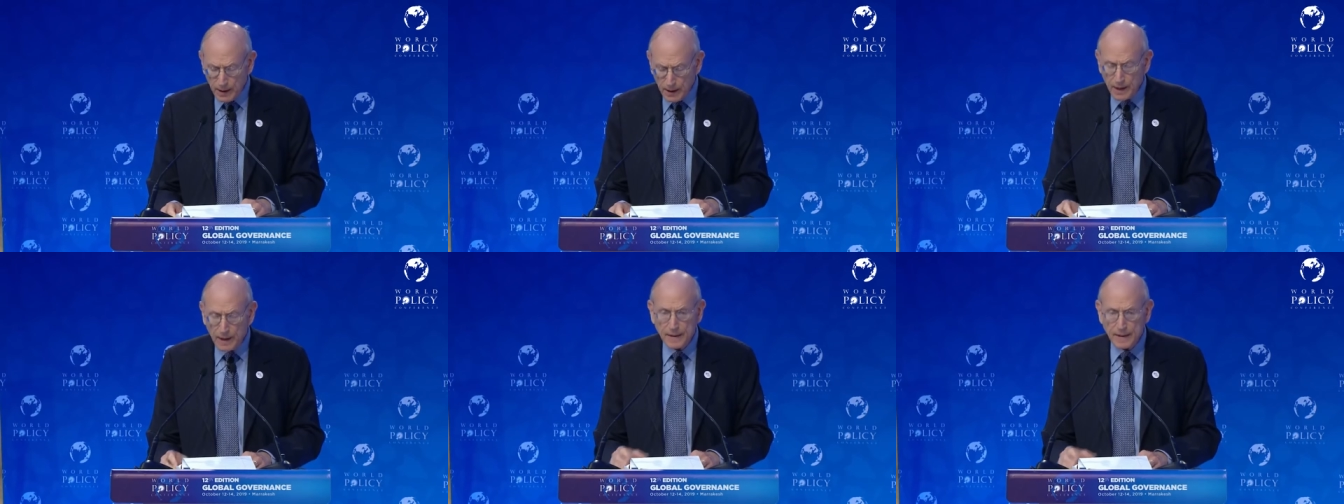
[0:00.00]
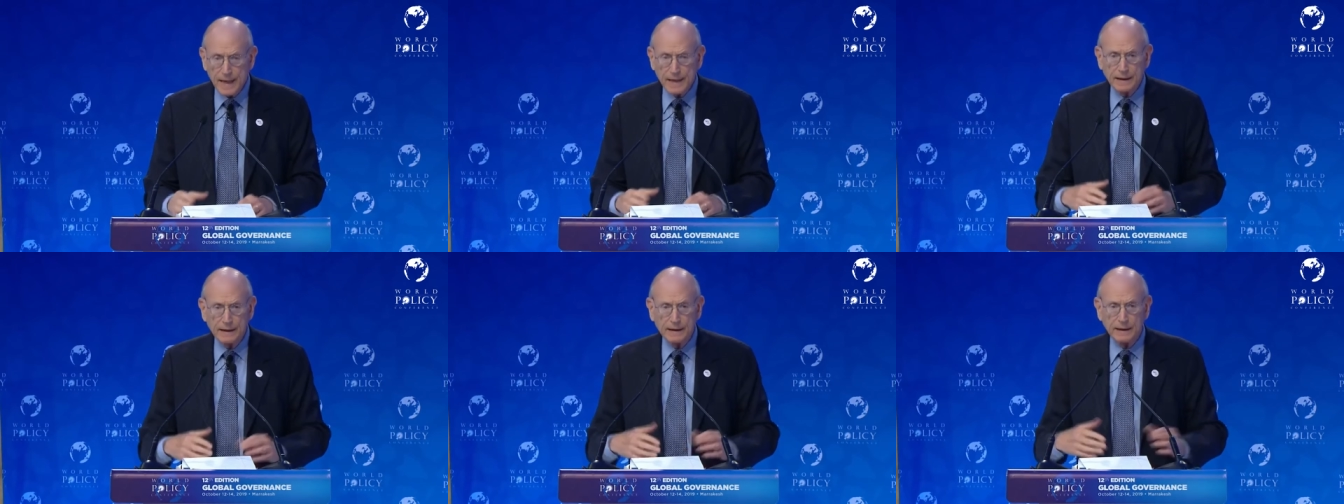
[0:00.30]

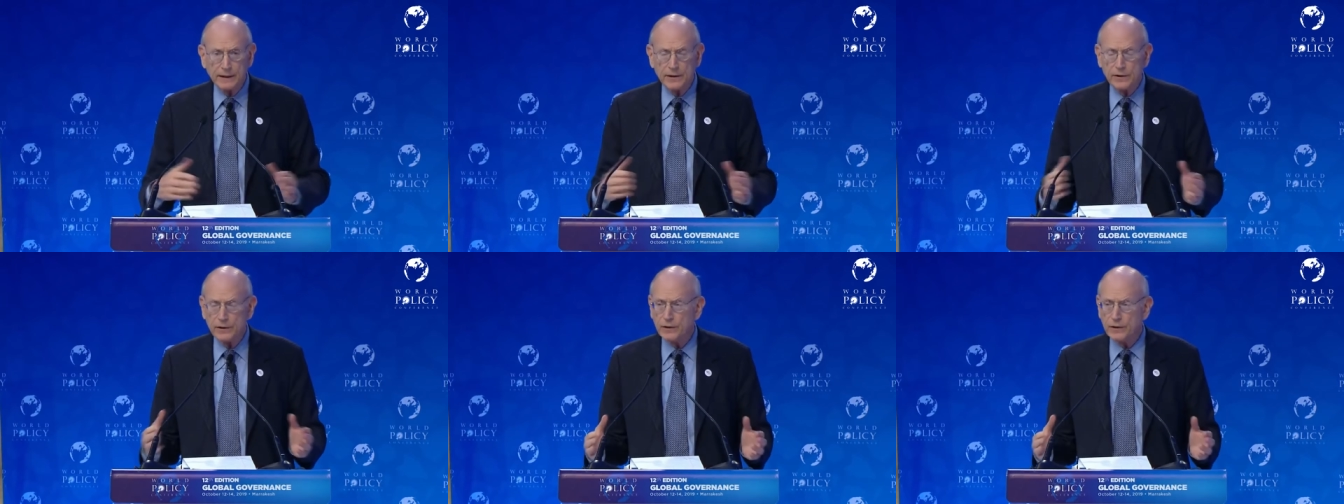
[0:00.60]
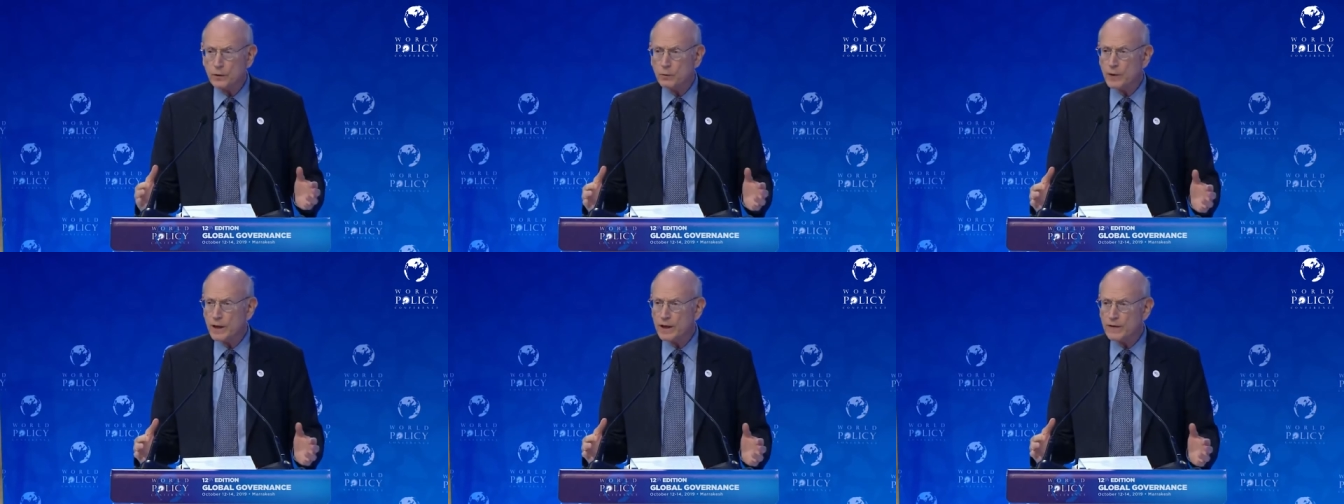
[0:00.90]
That cleared the
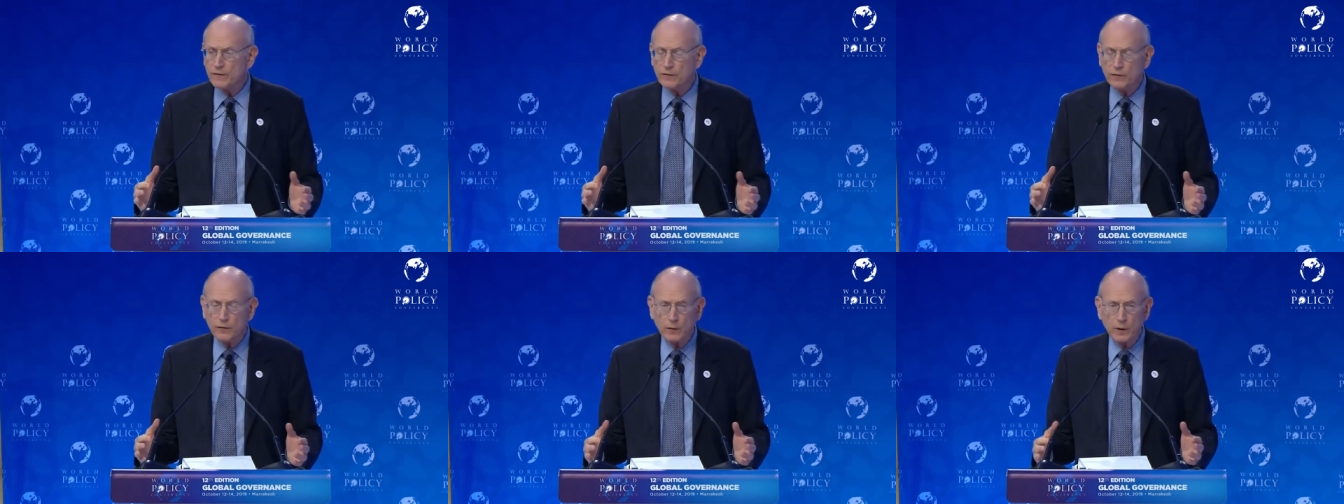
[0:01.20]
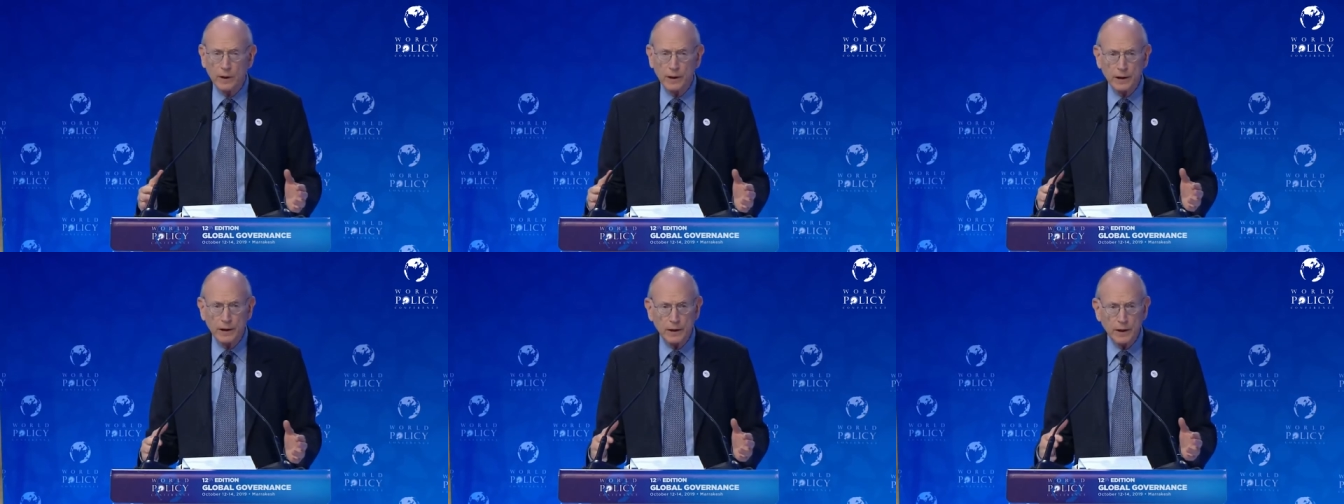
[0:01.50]
way for
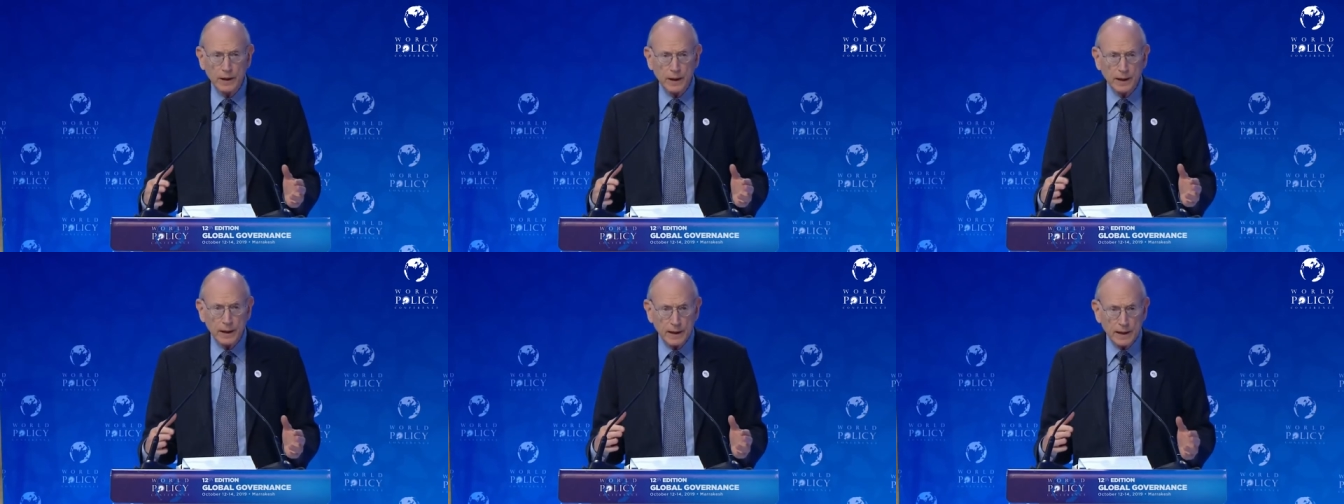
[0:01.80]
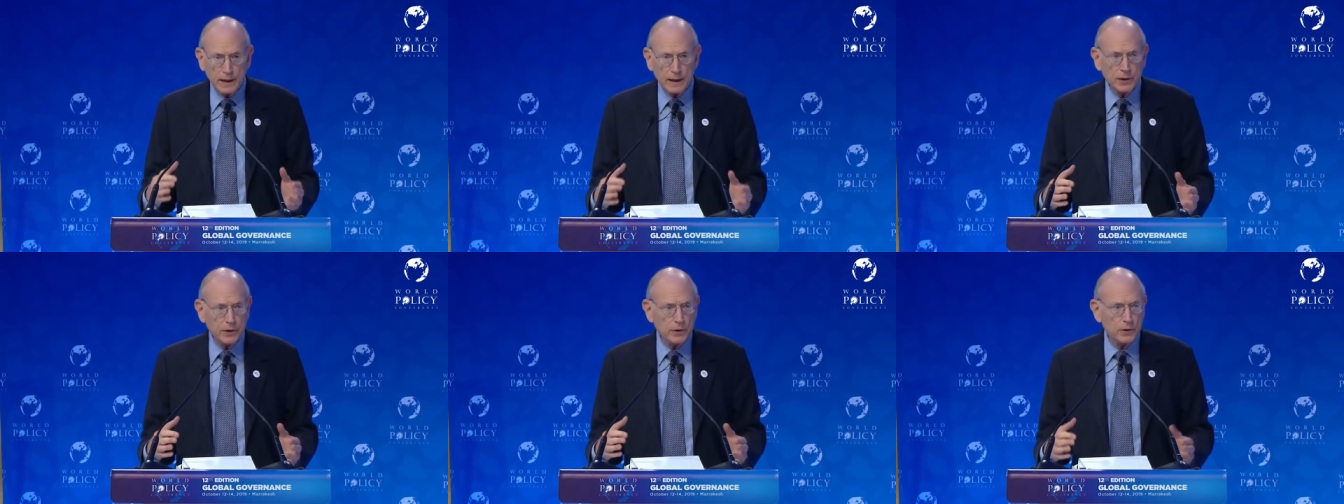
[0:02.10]
a
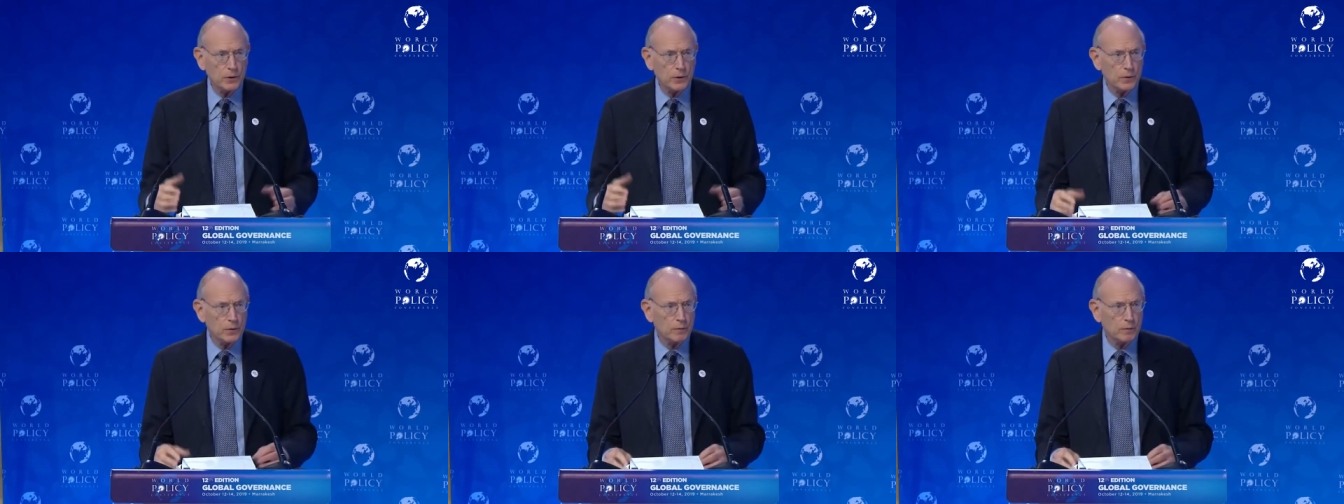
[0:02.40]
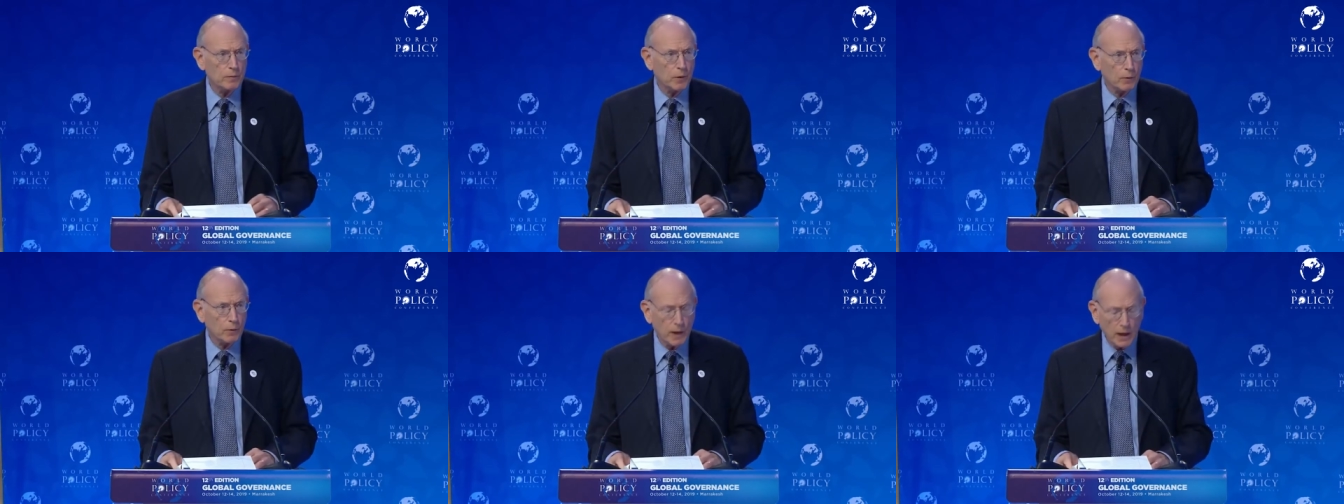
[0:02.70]

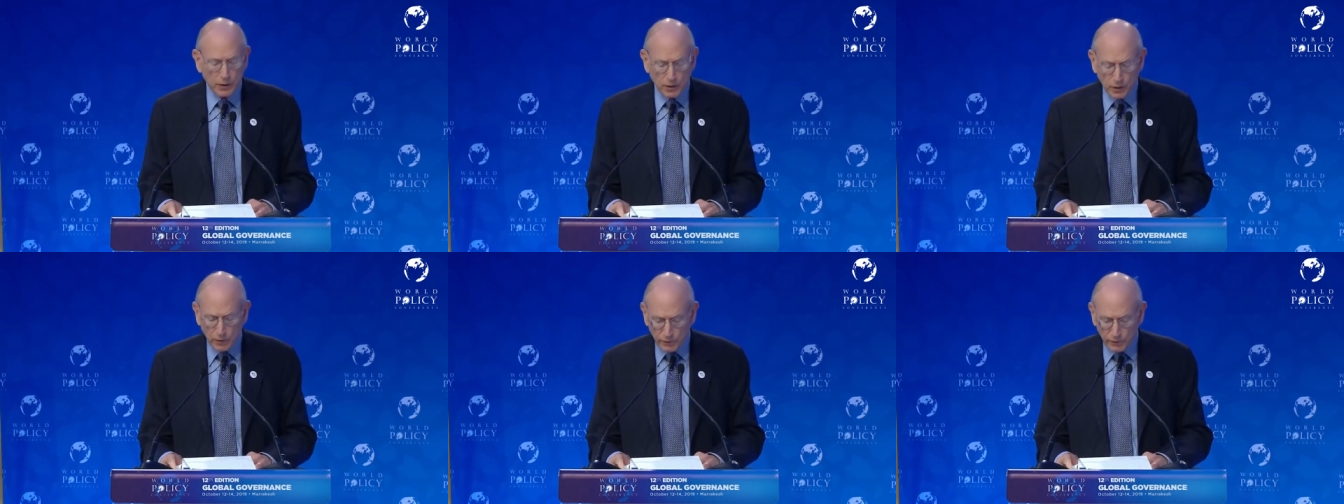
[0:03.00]
EU-Morocco